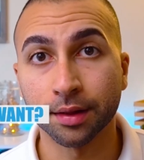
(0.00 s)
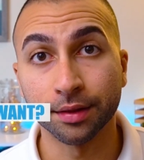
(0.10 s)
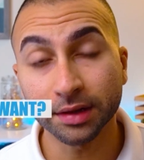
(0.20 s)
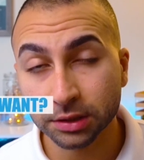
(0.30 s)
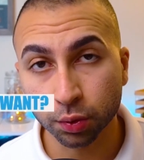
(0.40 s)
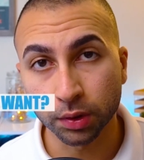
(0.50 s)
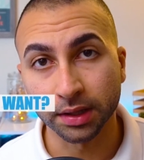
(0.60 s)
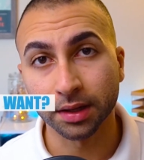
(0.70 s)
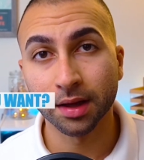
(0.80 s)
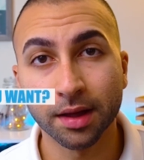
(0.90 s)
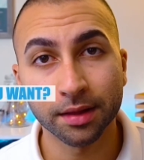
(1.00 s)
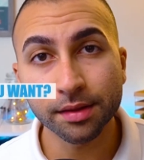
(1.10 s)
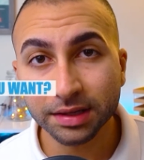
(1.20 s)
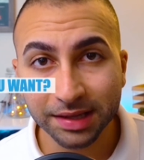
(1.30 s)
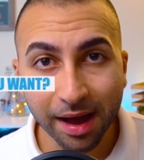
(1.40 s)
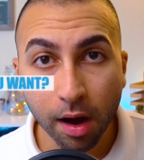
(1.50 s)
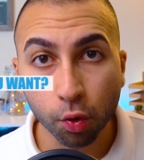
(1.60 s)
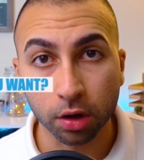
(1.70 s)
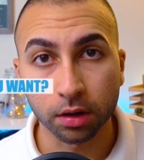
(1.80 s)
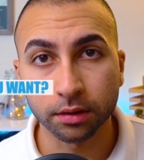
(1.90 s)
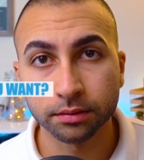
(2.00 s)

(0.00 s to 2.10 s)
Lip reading: this week, this hour?